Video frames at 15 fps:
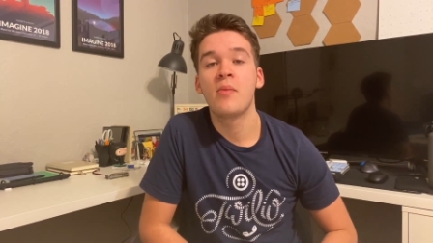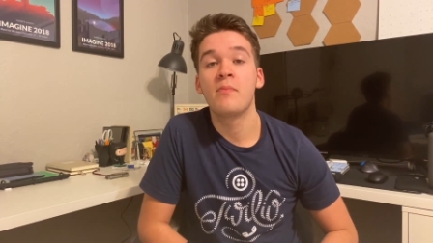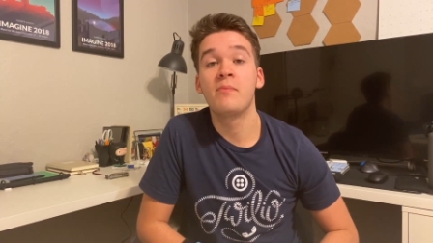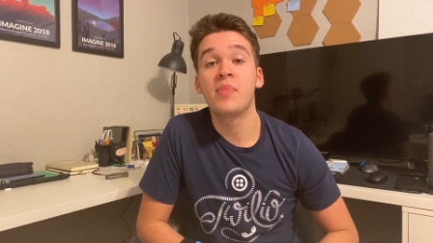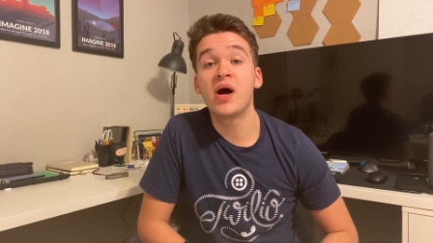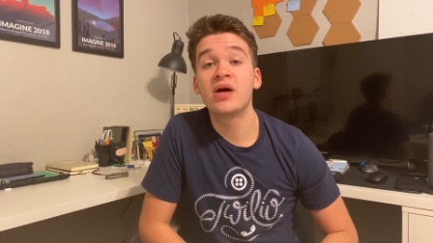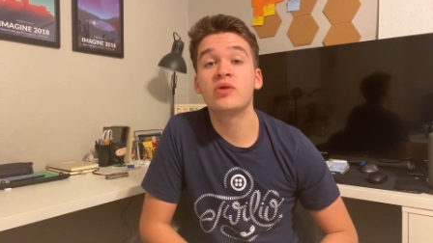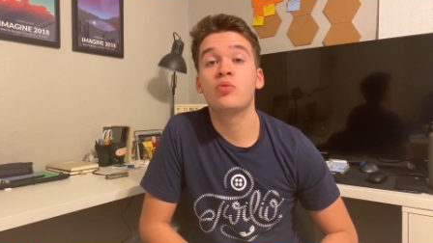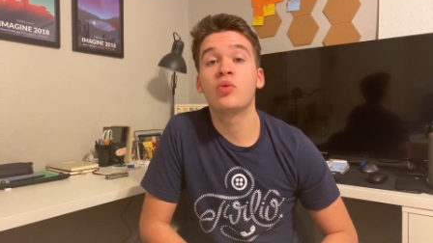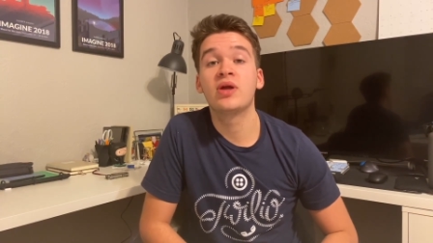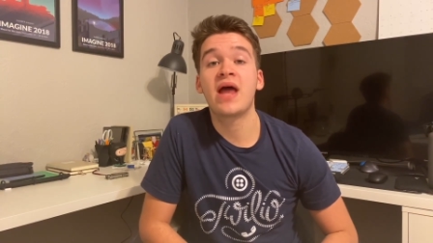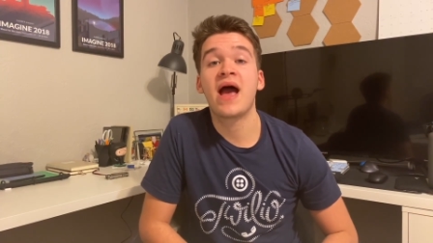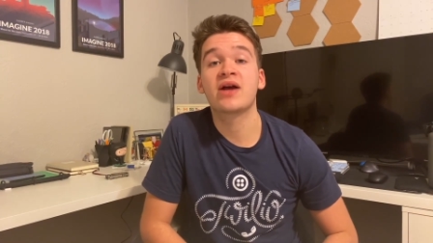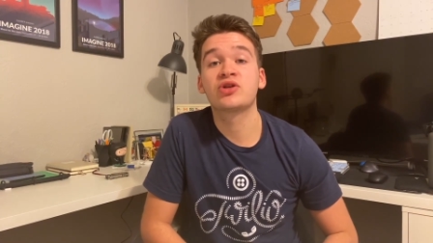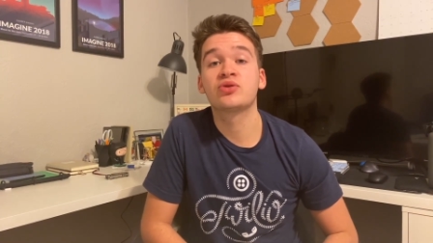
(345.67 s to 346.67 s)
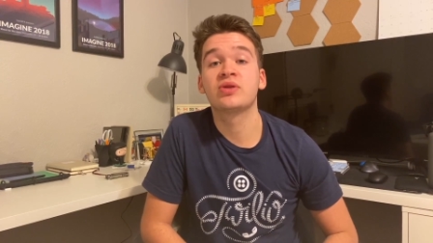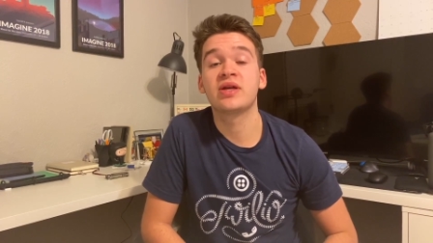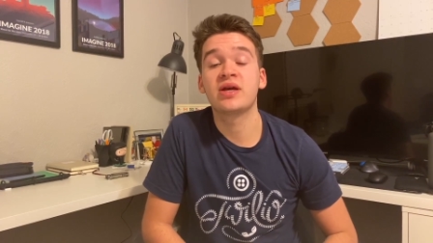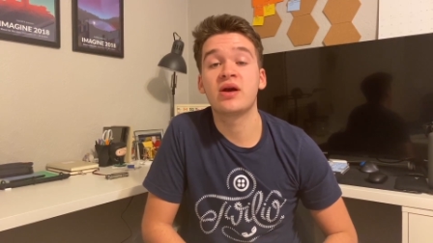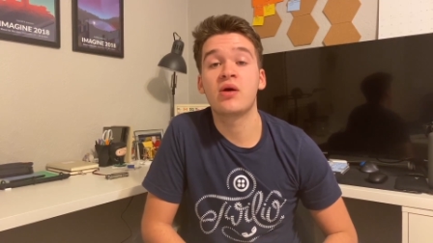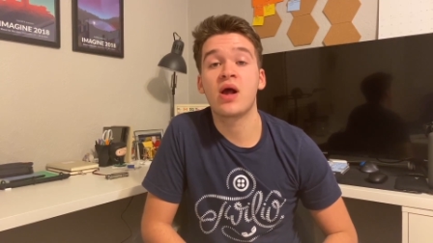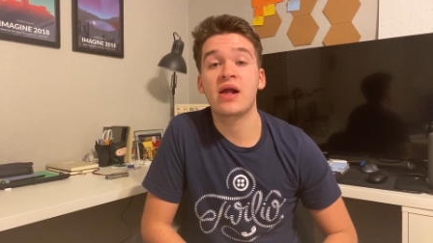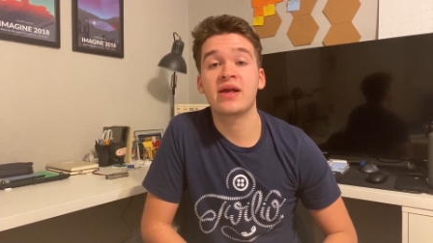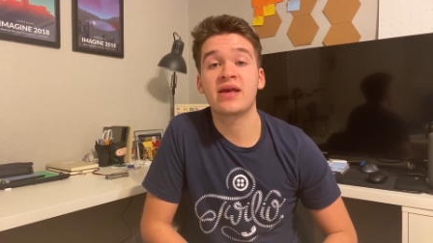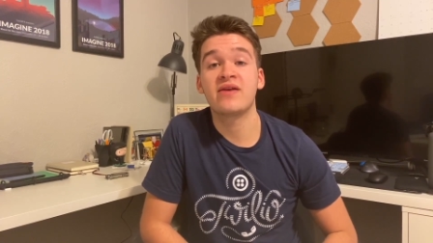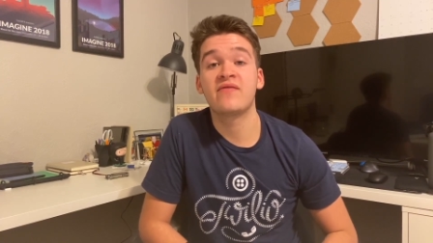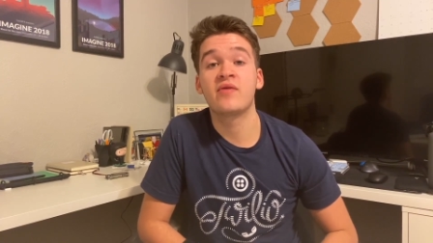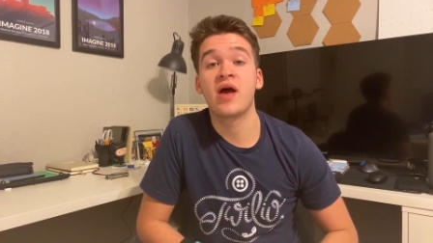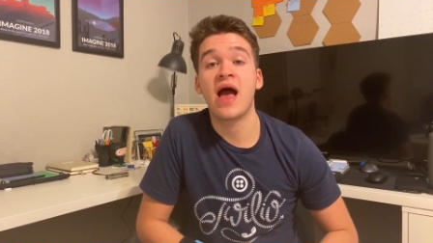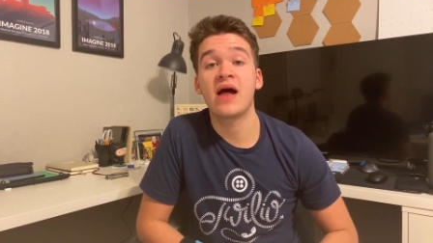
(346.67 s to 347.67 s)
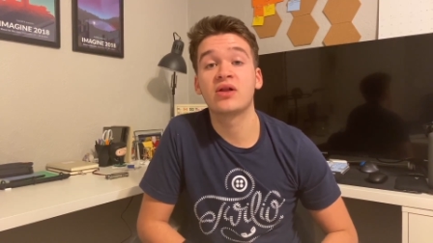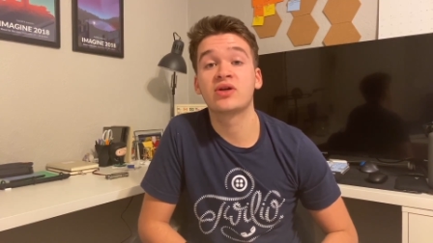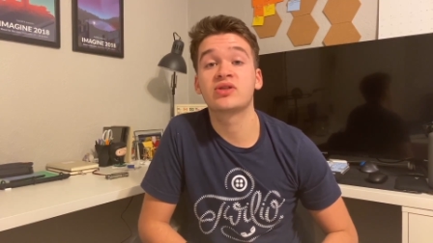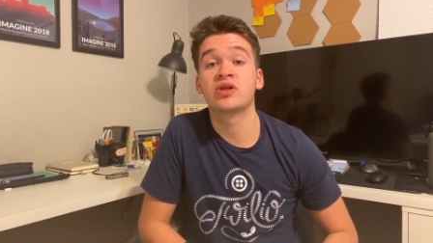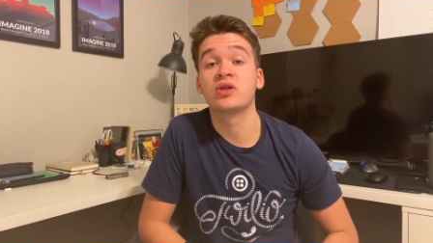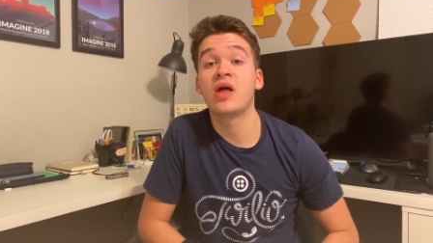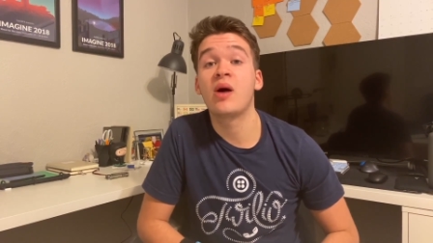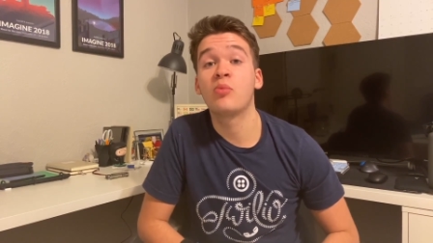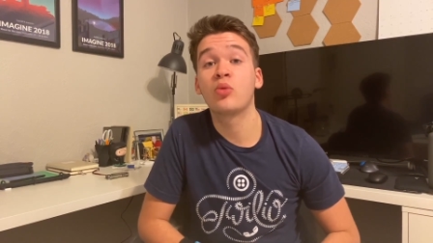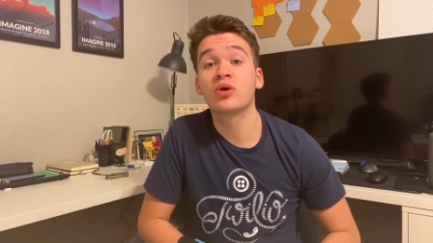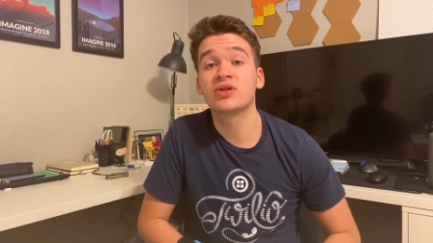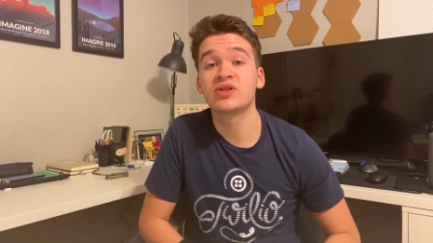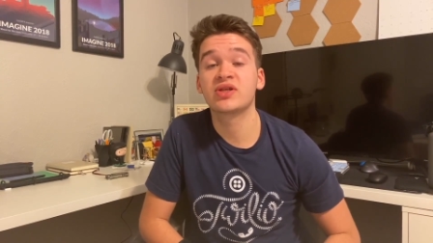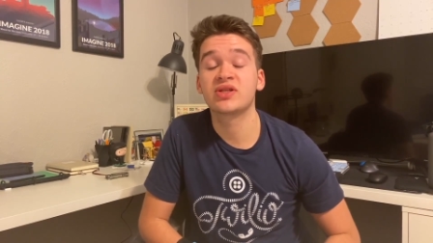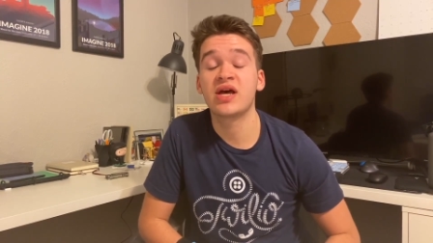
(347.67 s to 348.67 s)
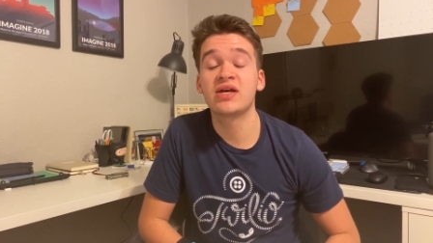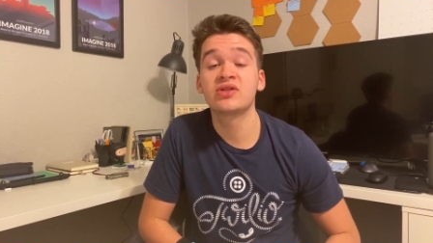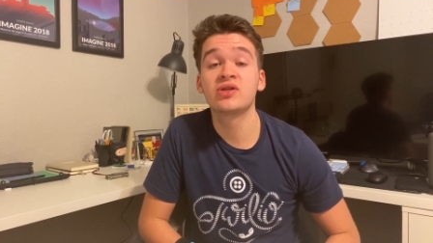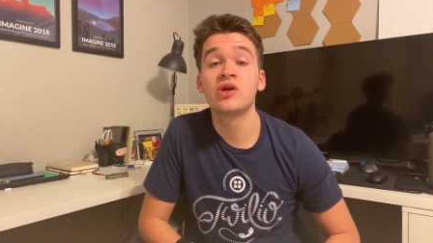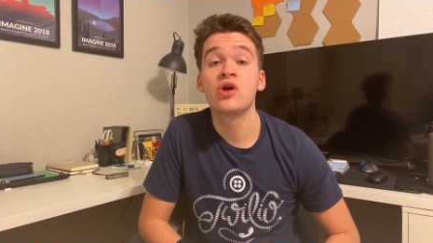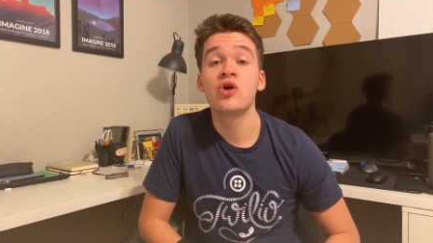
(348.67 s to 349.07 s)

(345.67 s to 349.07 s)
But what actually gave Alex a lot more success